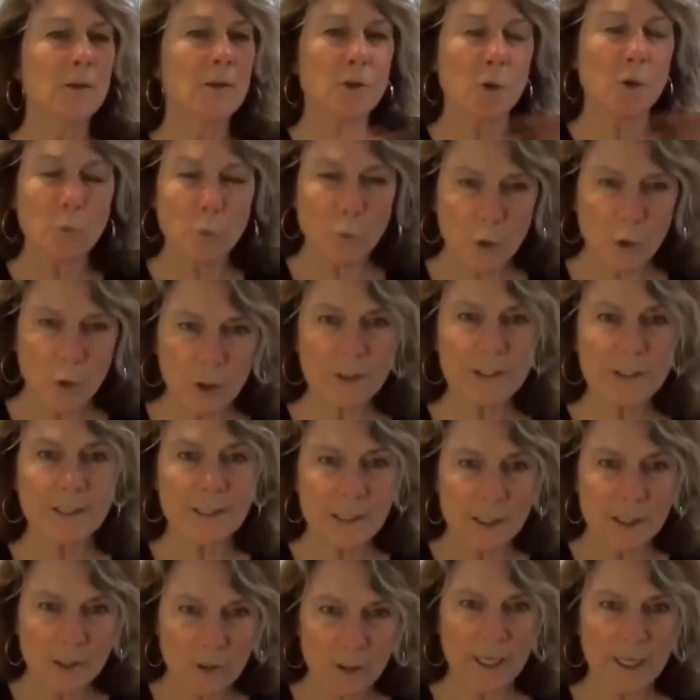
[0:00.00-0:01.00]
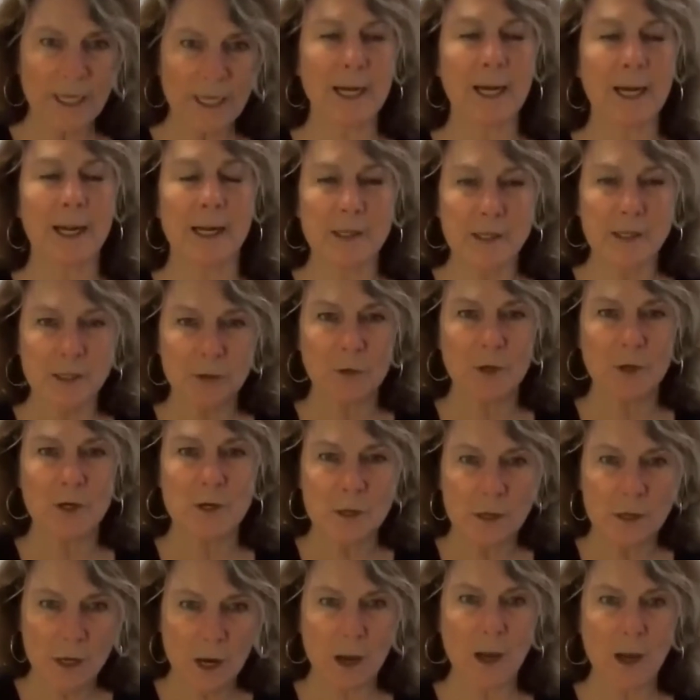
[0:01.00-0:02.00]
The world isn't going to end. You are
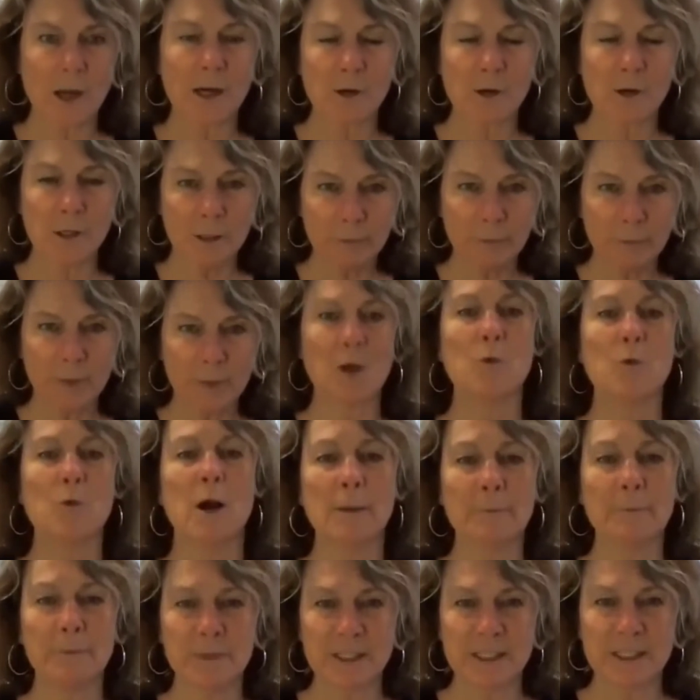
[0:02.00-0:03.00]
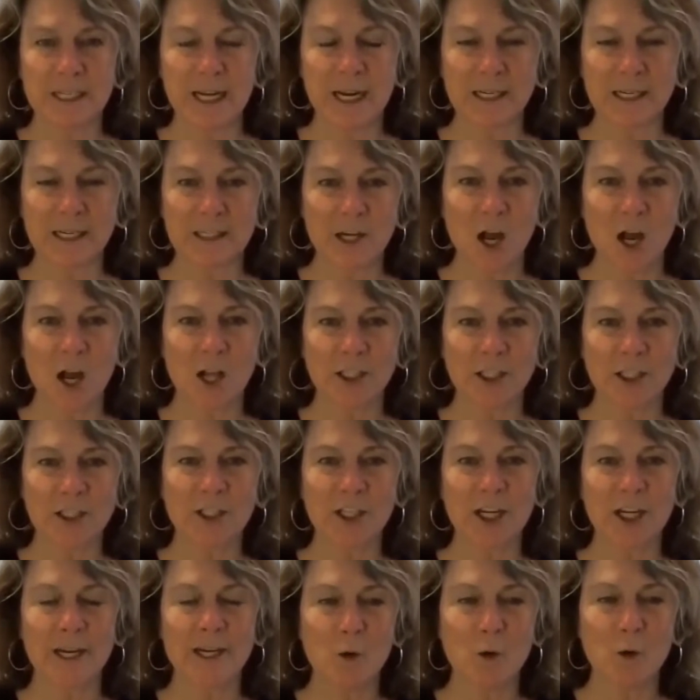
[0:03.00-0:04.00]
not going to blow up the
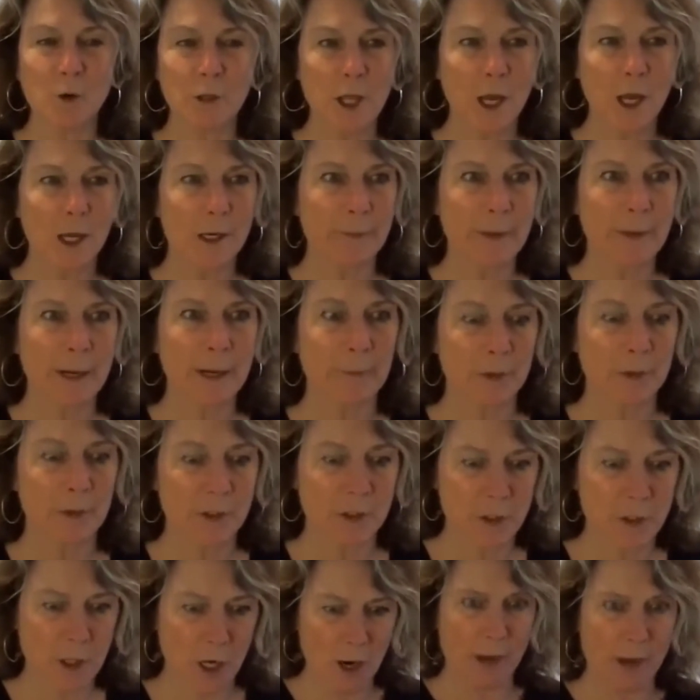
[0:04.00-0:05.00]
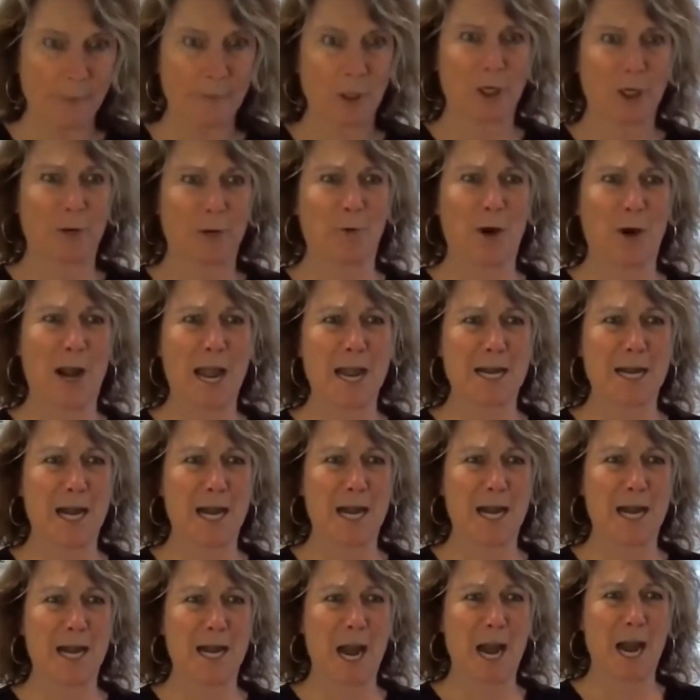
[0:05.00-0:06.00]
technology. I know a lot of people are saying, oh, I'm going to break
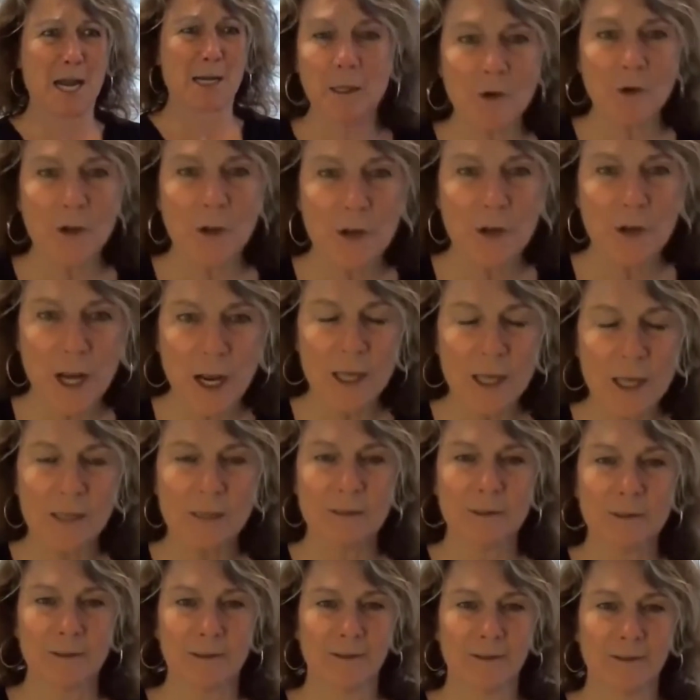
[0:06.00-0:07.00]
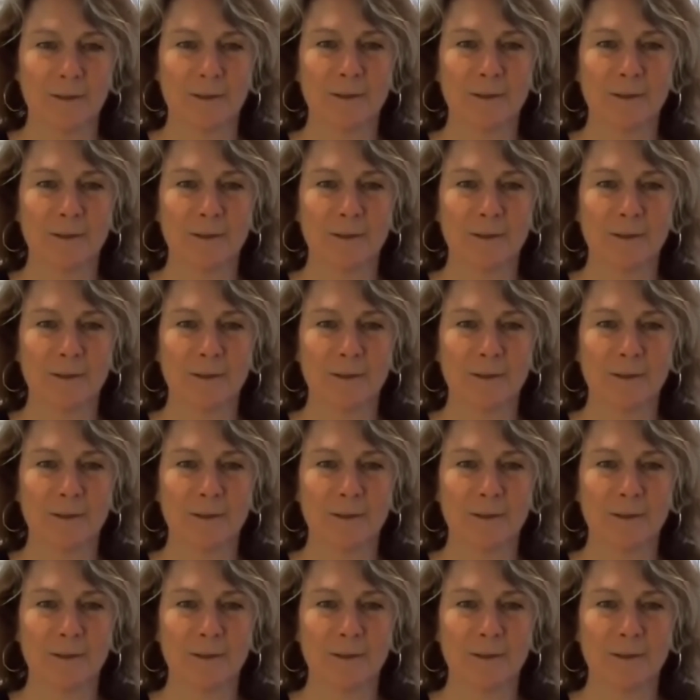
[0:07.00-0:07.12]
it. No, you're not.